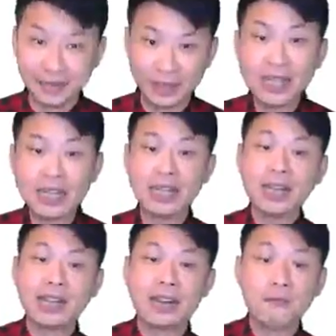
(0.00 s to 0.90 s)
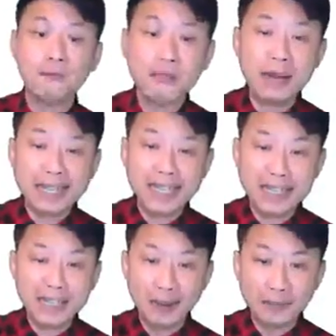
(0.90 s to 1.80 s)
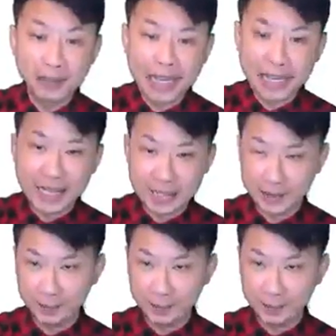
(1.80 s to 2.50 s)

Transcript: Okay, if we make it incomplete,